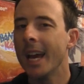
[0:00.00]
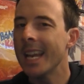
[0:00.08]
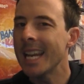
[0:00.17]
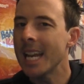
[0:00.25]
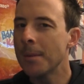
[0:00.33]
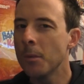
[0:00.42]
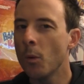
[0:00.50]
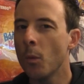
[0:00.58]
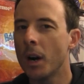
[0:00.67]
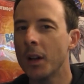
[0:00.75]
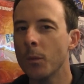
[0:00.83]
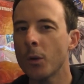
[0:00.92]
And at number
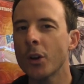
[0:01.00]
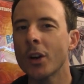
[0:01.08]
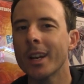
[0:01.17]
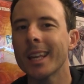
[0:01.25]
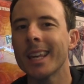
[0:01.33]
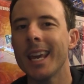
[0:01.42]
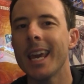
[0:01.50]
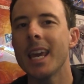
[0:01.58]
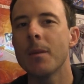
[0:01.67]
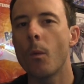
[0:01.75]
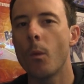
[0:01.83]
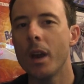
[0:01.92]
1, we're going to
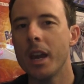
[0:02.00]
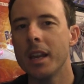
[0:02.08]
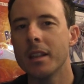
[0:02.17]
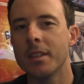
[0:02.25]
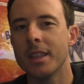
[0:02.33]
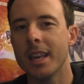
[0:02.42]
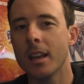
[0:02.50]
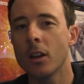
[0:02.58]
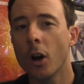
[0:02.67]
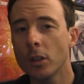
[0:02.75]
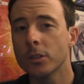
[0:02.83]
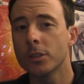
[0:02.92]
keep with the
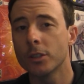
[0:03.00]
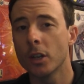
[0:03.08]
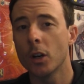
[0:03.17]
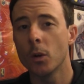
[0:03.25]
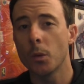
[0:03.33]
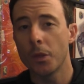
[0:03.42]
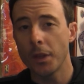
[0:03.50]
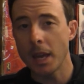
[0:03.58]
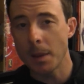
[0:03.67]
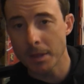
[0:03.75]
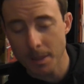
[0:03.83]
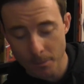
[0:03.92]
console
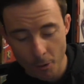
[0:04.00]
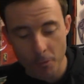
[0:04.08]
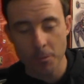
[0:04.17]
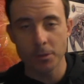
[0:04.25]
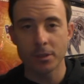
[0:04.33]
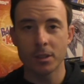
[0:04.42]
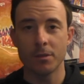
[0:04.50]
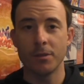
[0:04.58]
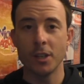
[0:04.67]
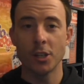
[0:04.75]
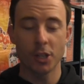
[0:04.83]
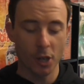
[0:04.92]
theme at the moment to
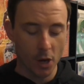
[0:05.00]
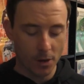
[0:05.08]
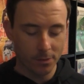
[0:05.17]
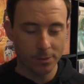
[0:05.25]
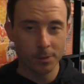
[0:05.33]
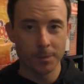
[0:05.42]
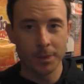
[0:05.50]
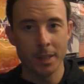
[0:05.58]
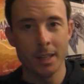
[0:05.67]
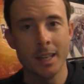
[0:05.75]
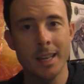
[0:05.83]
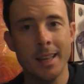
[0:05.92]
finish it off,
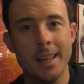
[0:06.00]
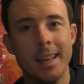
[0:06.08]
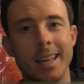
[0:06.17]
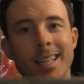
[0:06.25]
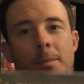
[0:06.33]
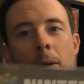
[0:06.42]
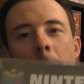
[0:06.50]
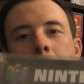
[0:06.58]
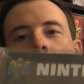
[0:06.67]
is my